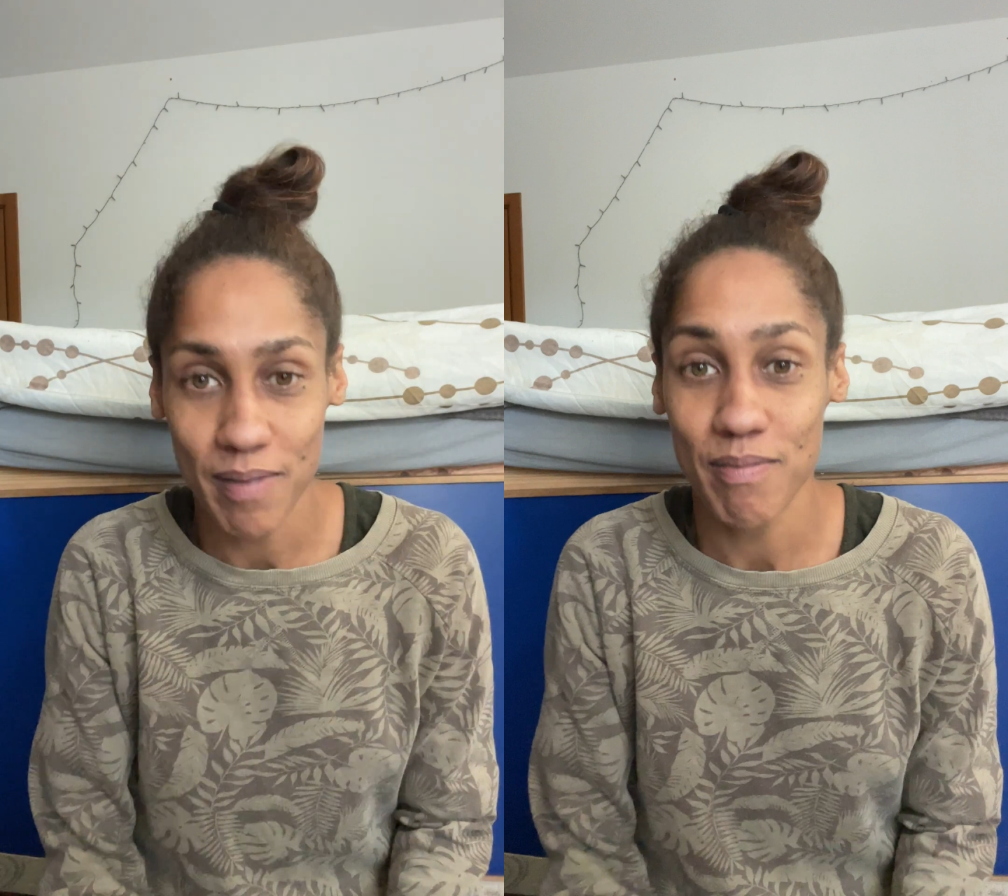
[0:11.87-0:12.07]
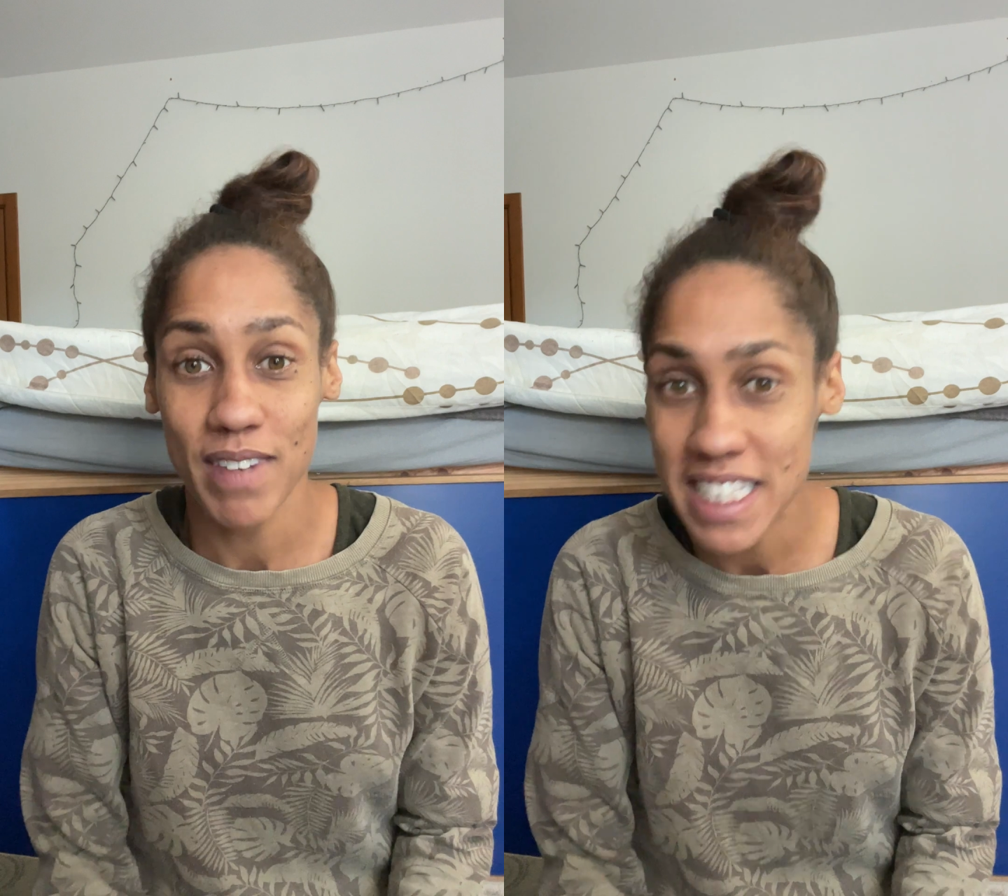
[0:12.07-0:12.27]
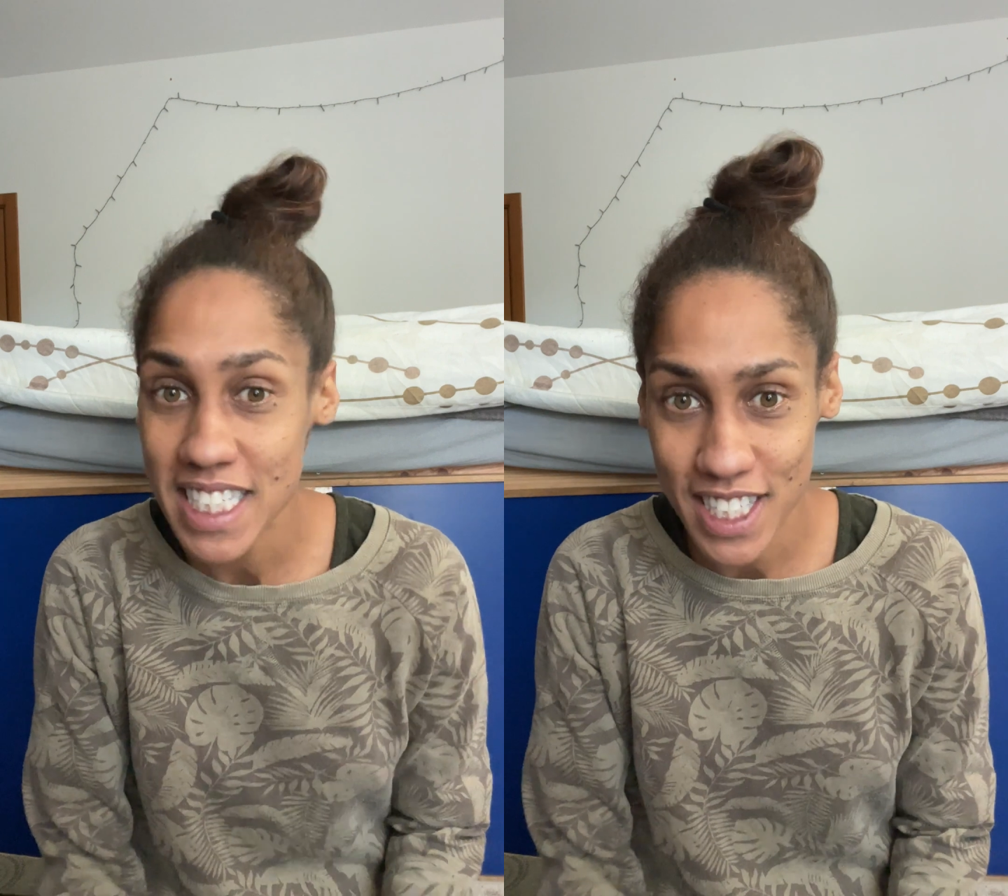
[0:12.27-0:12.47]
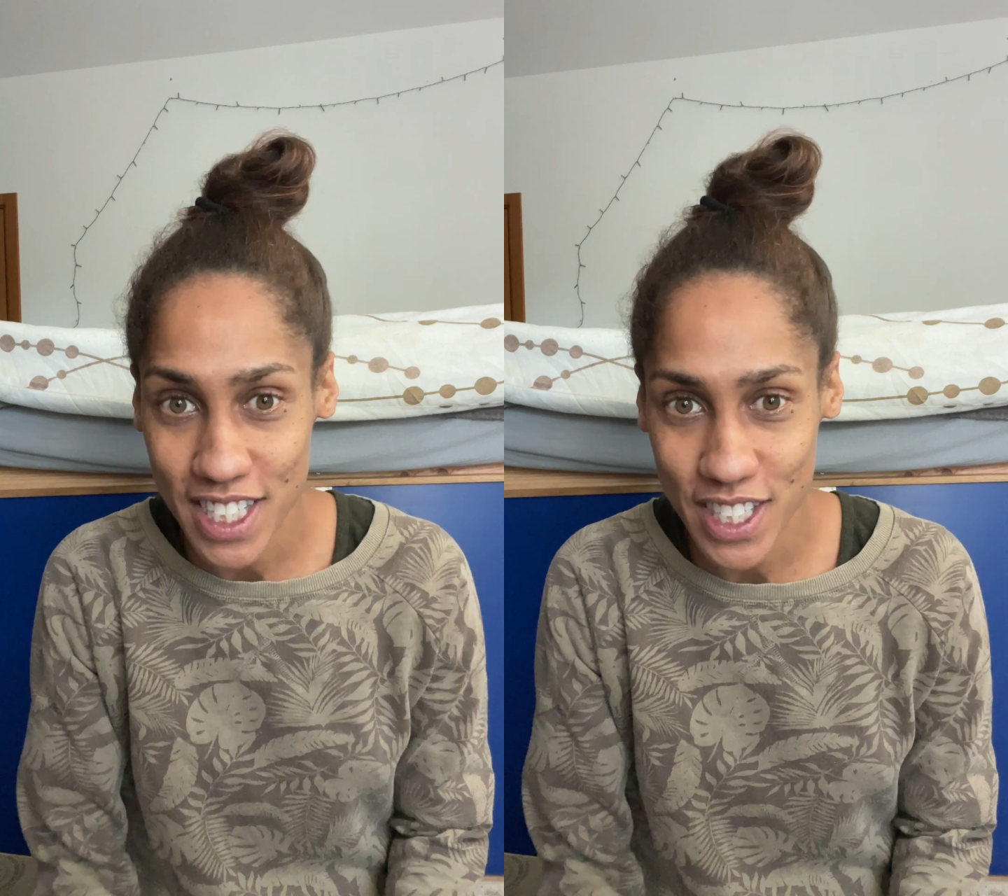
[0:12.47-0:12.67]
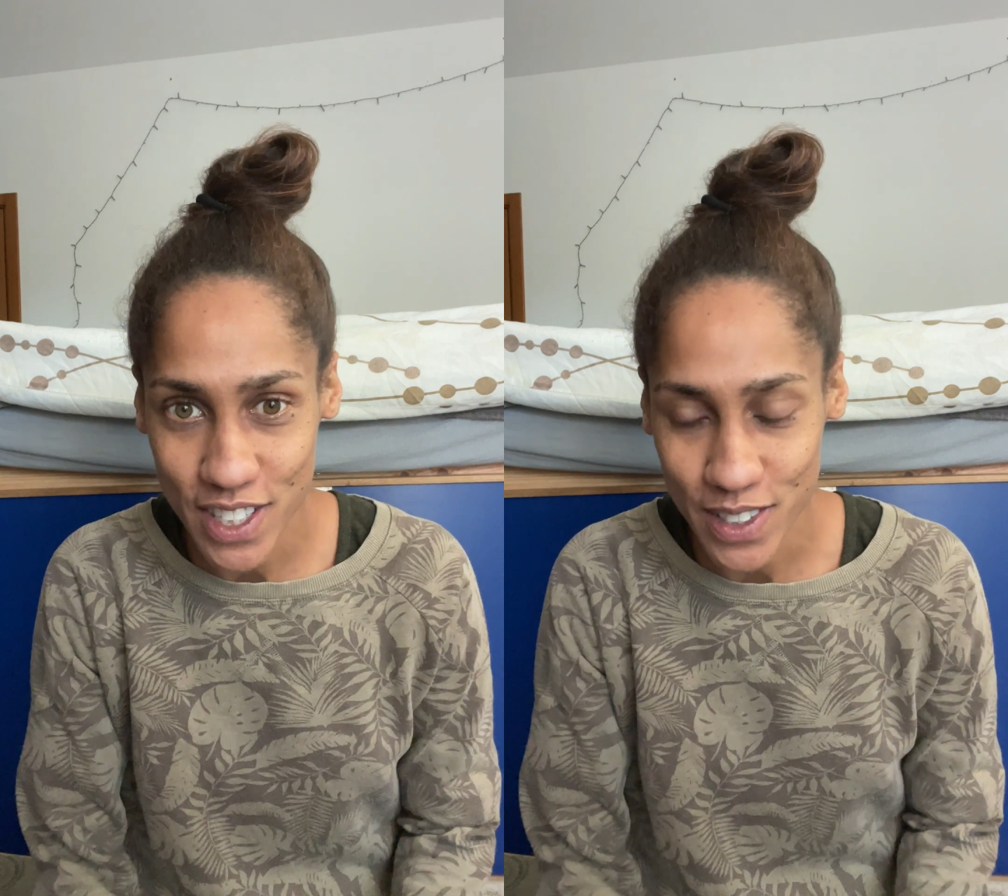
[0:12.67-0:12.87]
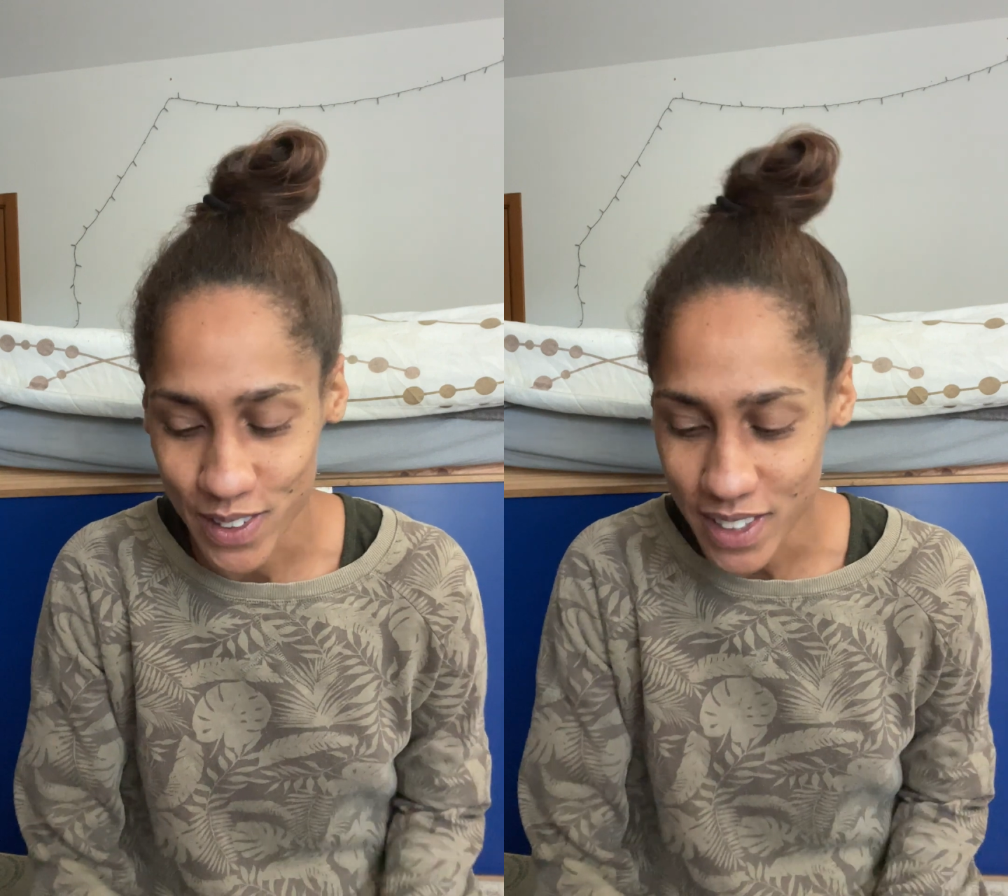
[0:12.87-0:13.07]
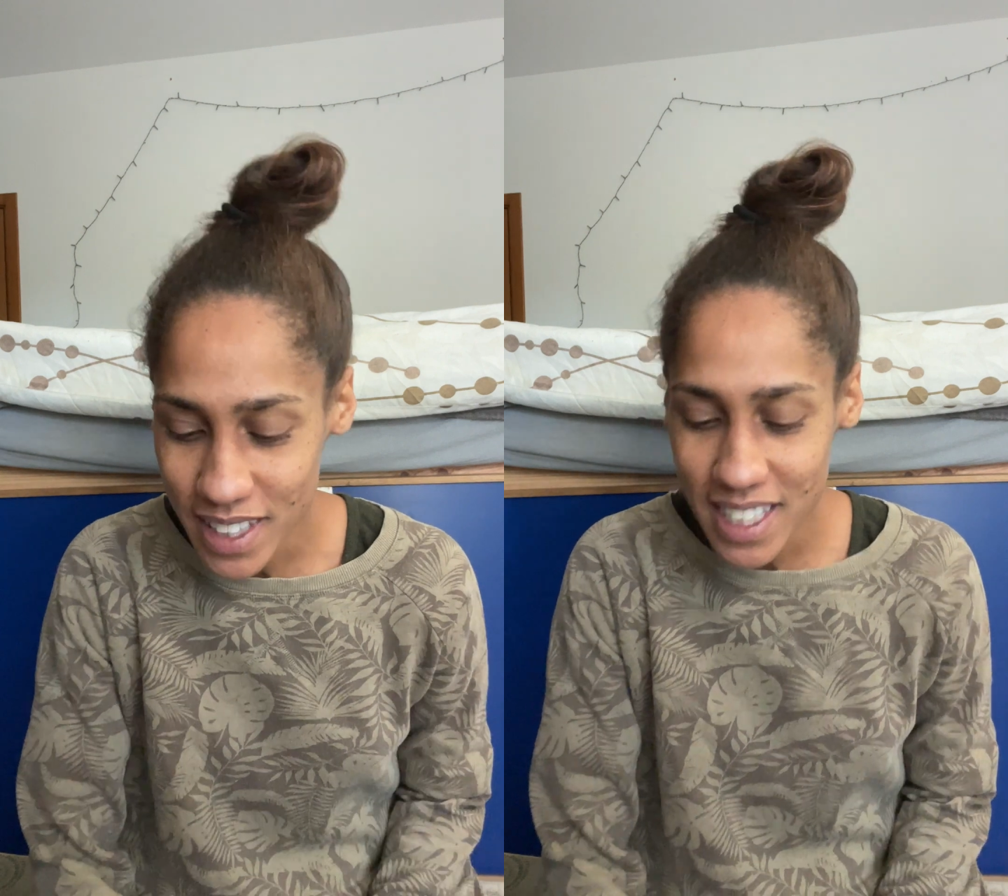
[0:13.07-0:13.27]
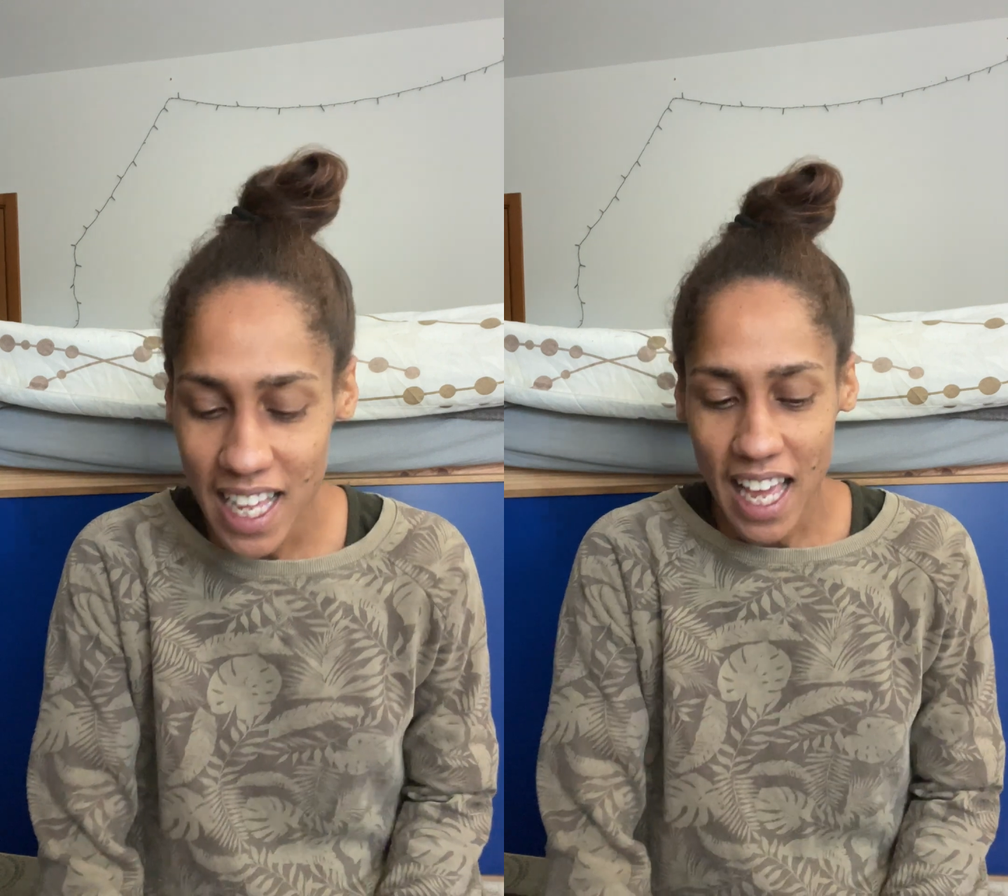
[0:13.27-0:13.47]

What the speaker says: resonance tunes.